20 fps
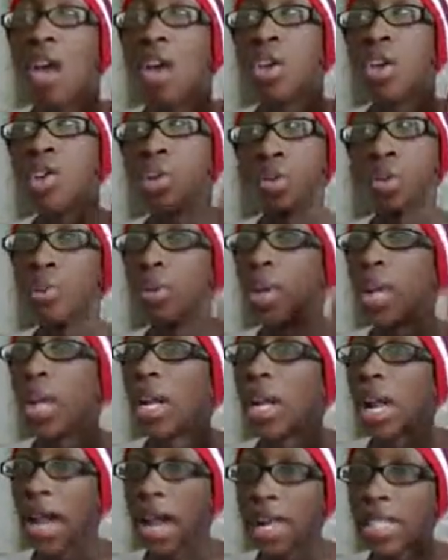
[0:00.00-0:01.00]
you doing a
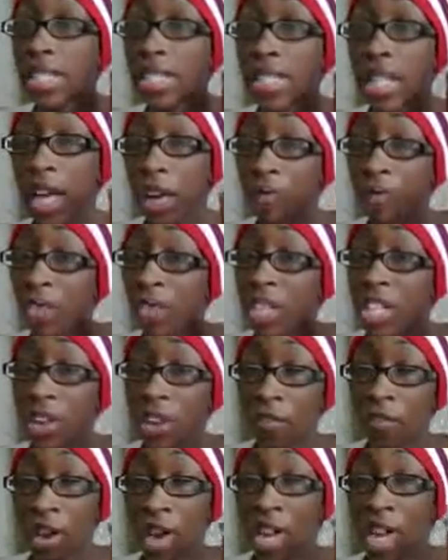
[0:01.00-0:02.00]
lot of stuff for
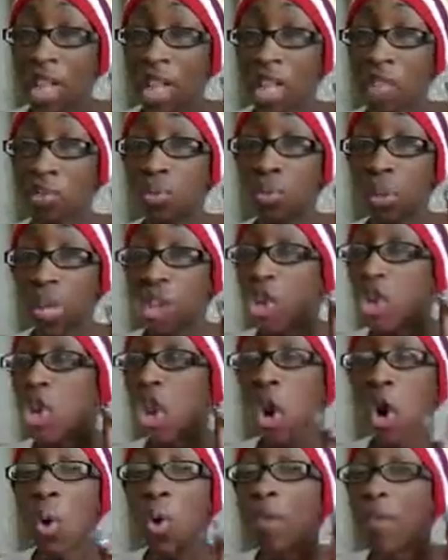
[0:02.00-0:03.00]
$75 a week.
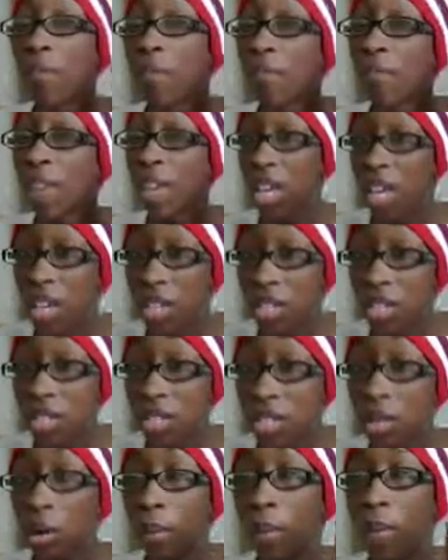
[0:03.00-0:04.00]
No offense,
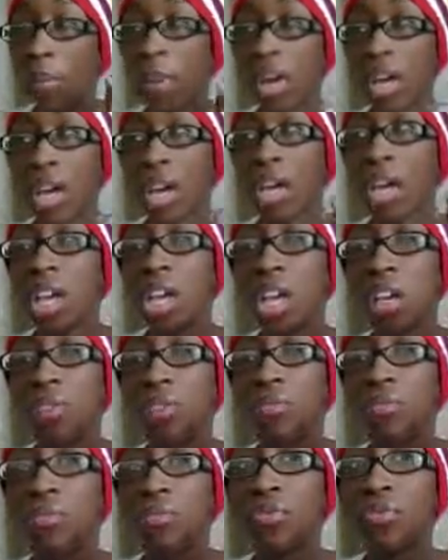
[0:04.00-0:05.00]
but
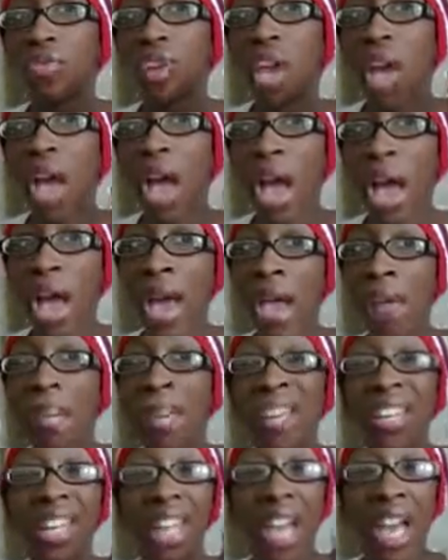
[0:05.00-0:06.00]
if I'm
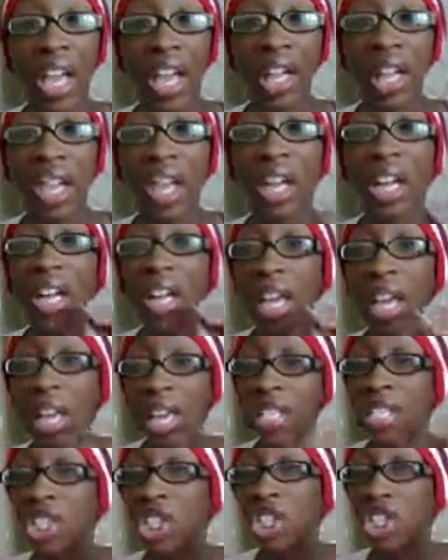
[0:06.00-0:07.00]
a nanny and a nanny
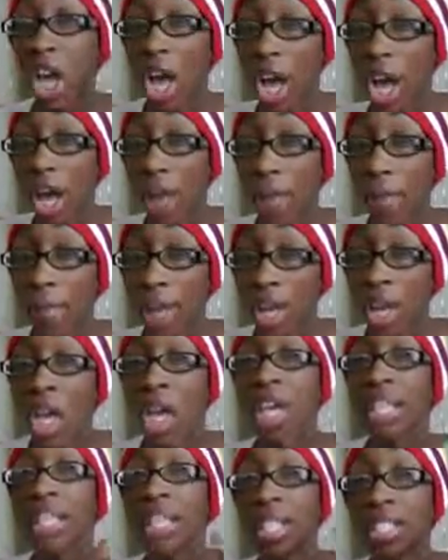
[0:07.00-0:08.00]
is a job
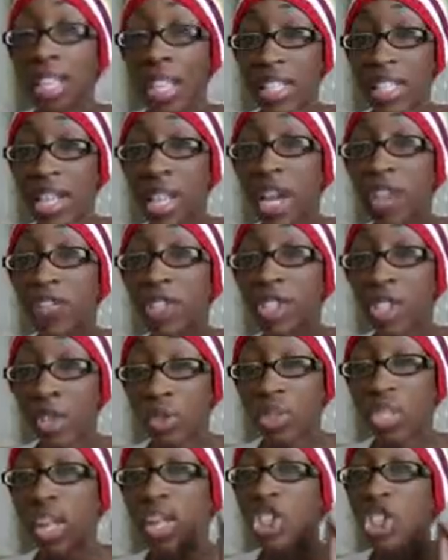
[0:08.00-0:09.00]
that takes care of
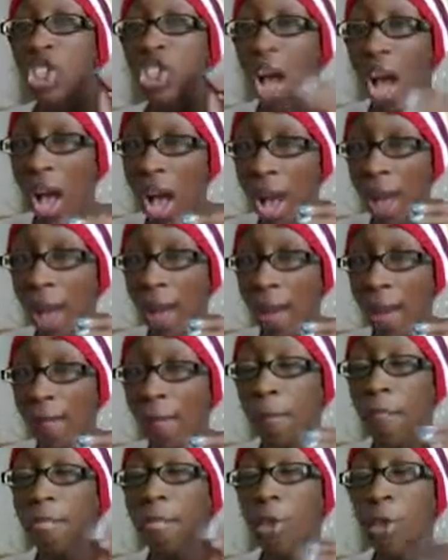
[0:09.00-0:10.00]
children. A
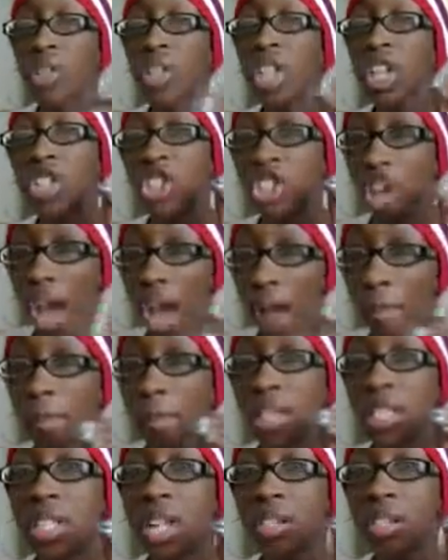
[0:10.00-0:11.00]
job, usually a job
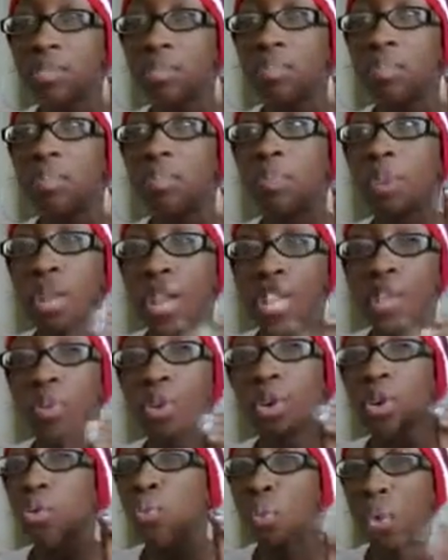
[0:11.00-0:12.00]
is a place
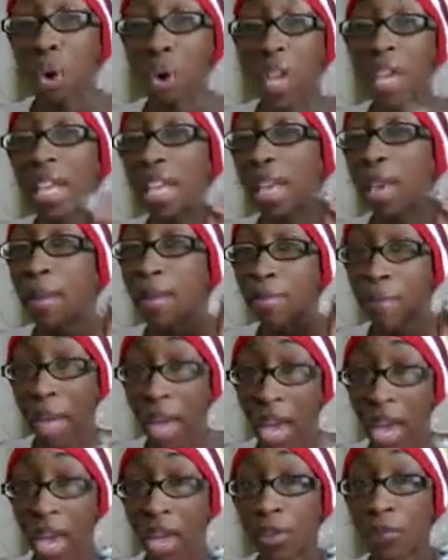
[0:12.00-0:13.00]
where you work and get
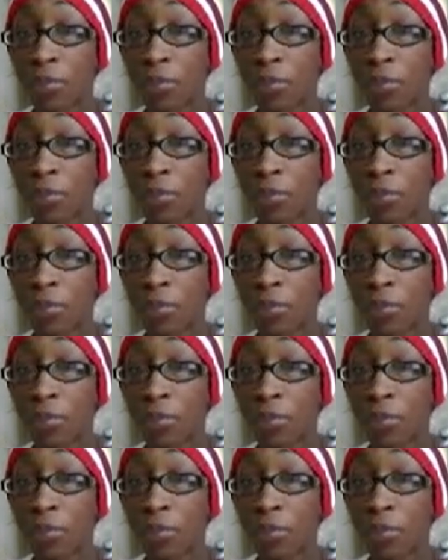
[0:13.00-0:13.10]
paid